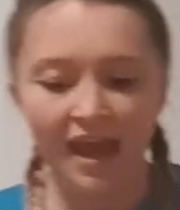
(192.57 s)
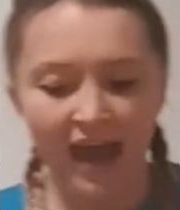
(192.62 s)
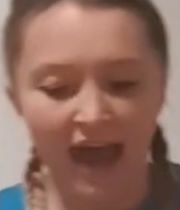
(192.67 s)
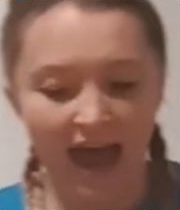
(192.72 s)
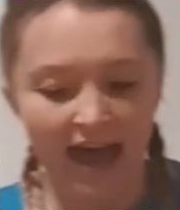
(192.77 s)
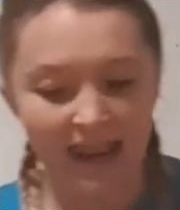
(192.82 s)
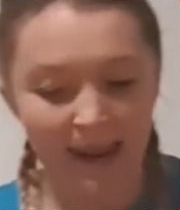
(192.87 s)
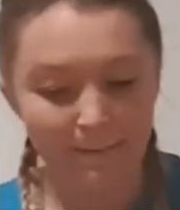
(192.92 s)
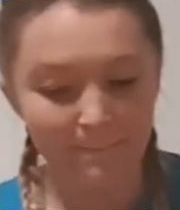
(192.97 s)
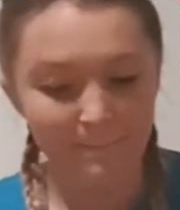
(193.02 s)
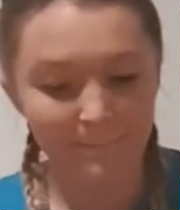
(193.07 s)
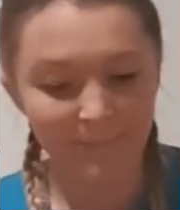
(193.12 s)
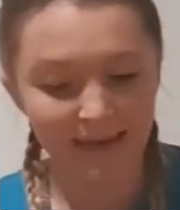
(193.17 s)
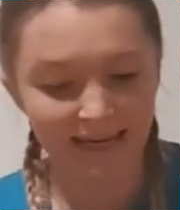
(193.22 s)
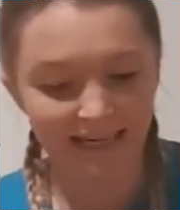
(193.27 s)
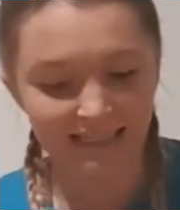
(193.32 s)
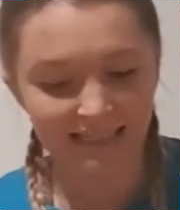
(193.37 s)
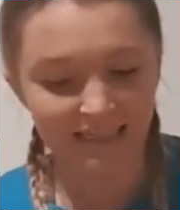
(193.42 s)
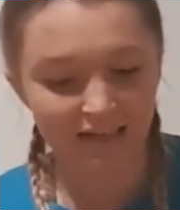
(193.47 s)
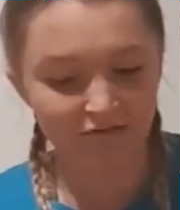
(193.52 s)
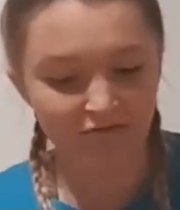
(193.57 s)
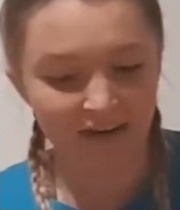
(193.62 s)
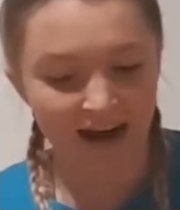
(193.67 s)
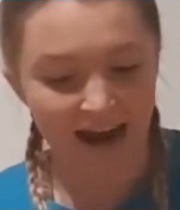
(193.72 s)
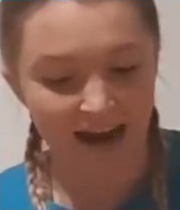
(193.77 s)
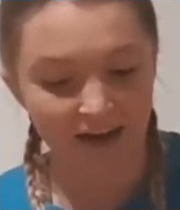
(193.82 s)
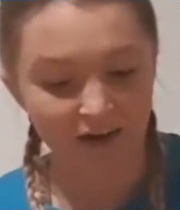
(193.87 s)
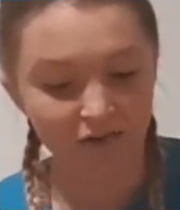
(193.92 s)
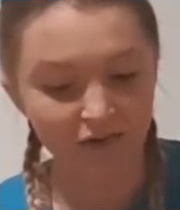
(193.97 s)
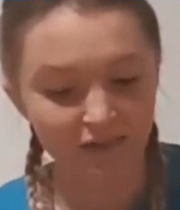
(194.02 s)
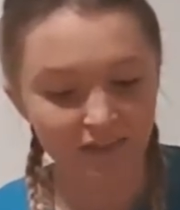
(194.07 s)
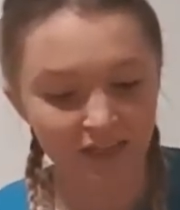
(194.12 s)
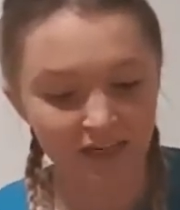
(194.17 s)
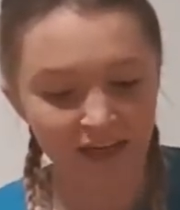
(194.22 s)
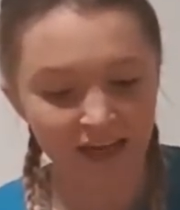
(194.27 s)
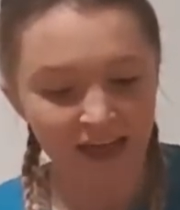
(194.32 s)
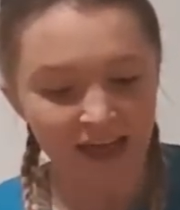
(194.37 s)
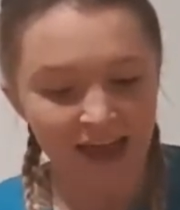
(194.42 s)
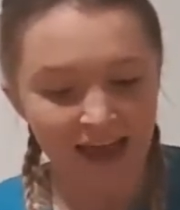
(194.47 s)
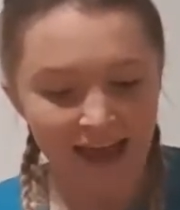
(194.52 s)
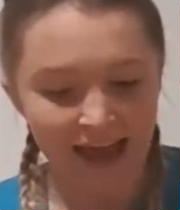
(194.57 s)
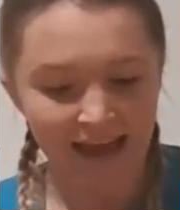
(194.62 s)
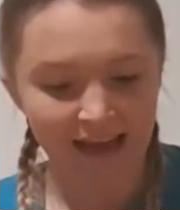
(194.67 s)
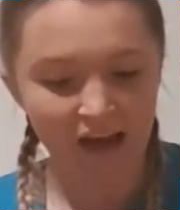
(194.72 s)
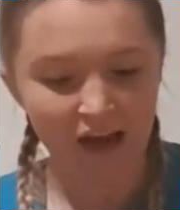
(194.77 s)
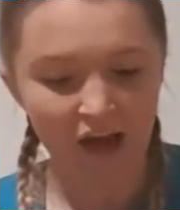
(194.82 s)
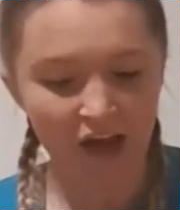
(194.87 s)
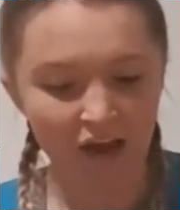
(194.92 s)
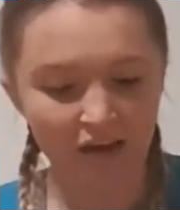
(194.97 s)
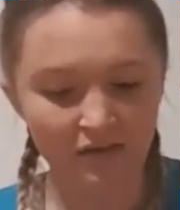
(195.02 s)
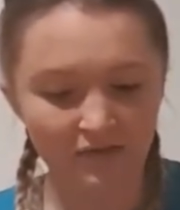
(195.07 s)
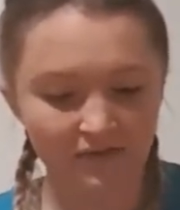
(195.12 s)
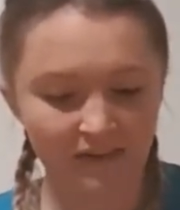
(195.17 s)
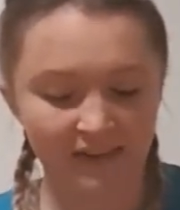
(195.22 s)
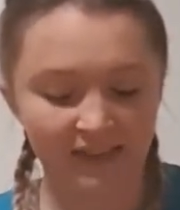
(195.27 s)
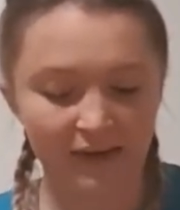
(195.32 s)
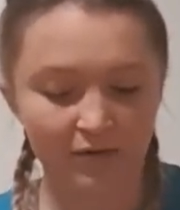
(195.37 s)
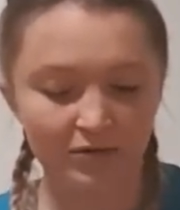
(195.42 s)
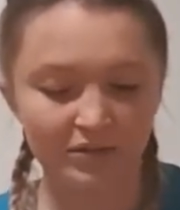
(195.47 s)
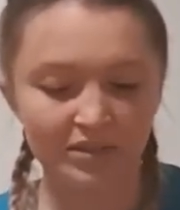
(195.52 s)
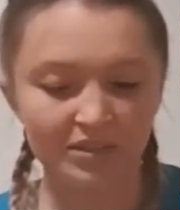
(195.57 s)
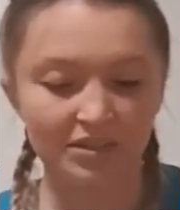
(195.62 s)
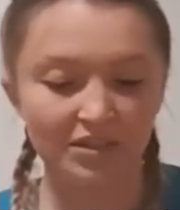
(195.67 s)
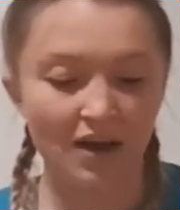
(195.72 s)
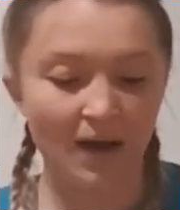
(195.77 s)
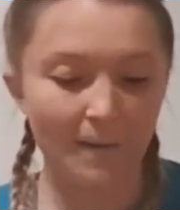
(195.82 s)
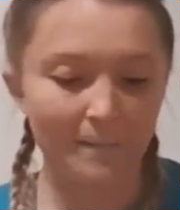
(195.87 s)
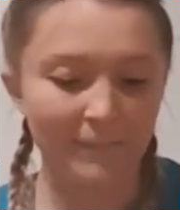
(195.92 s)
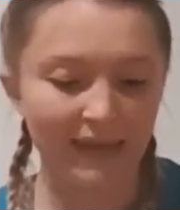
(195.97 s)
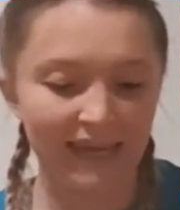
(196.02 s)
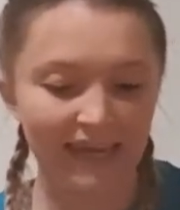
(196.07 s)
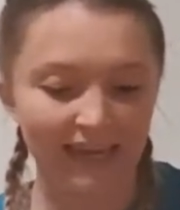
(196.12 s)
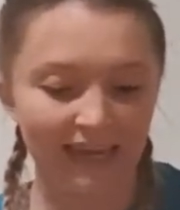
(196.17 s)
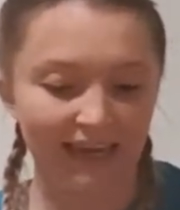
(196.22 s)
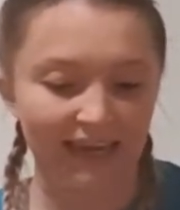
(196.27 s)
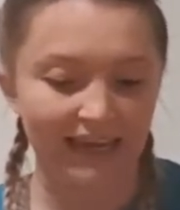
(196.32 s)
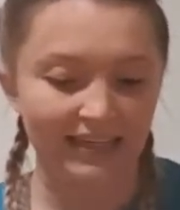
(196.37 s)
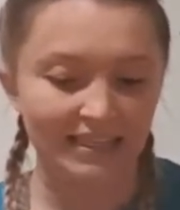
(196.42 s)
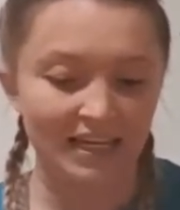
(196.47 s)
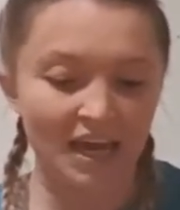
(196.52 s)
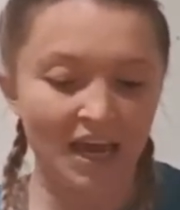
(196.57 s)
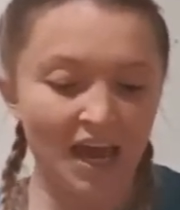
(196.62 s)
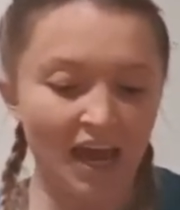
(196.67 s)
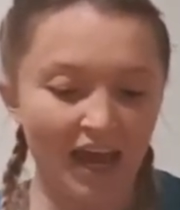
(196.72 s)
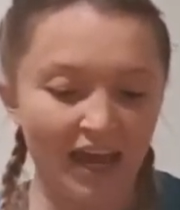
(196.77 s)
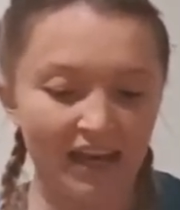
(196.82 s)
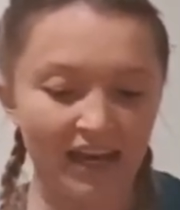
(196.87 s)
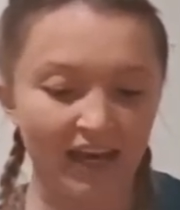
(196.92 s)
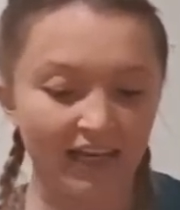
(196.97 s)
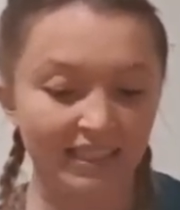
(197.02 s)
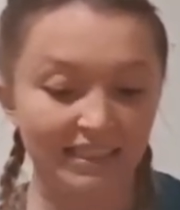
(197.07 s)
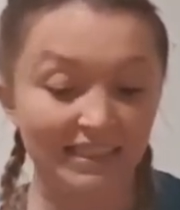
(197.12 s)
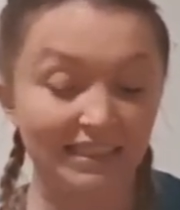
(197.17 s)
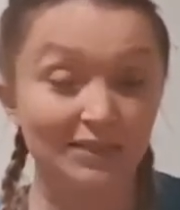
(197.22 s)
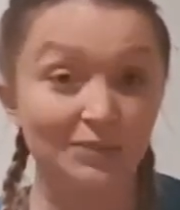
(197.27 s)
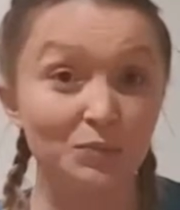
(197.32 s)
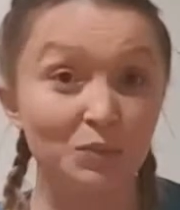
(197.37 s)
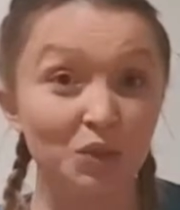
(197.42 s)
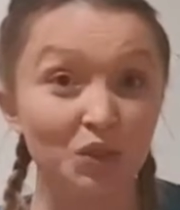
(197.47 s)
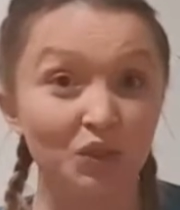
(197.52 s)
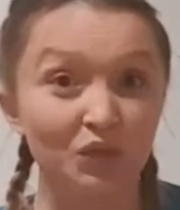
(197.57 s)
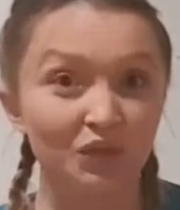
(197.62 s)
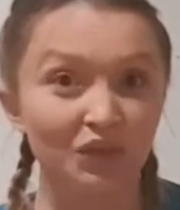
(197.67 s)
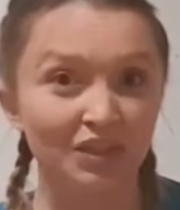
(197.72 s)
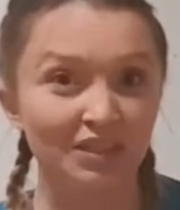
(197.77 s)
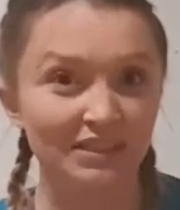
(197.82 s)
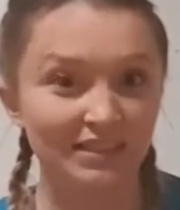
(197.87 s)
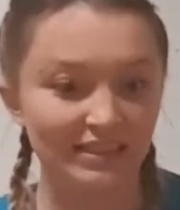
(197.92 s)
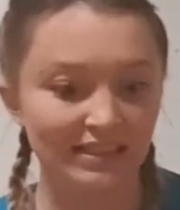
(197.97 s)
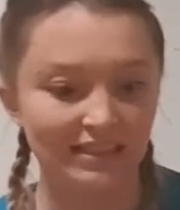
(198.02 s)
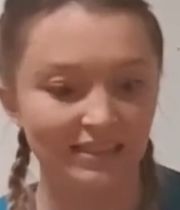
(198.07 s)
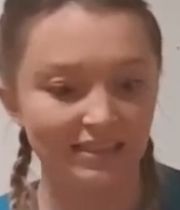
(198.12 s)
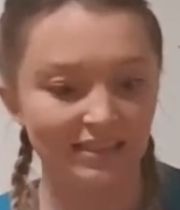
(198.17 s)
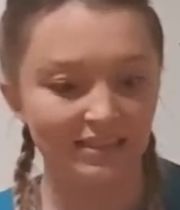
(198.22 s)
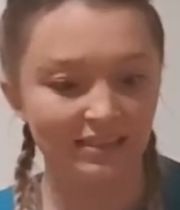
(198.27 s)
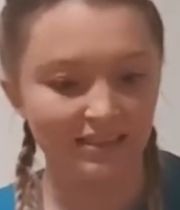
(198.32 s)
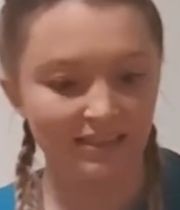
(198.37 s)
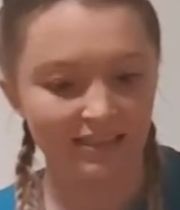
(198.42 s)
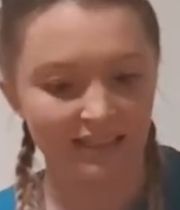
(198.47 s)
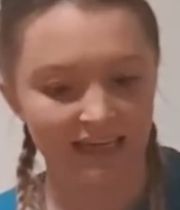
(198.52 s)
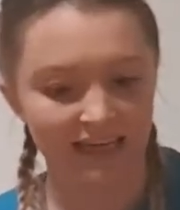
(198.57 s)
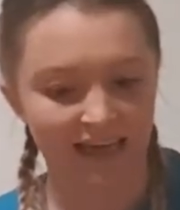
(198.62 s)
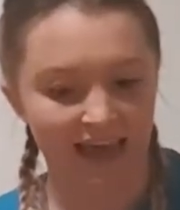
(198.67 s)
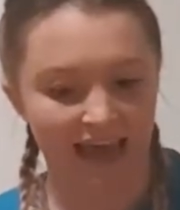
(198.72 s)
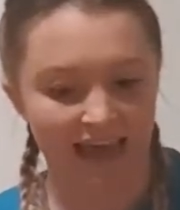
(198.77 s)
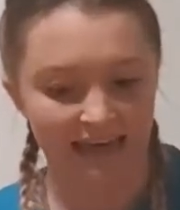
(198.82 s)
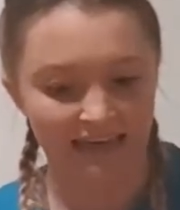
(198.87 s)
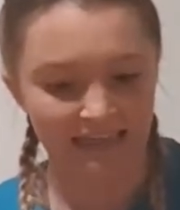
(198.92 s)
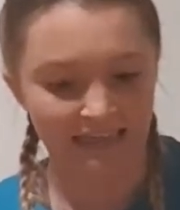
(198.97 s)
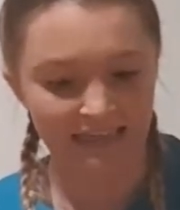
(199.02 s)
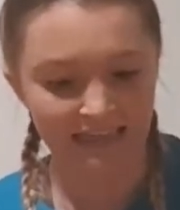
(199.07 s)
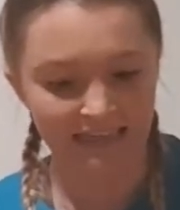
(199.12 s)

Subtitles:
And then mix it round, and hopefully that will start to make it a nice smooth consistency again.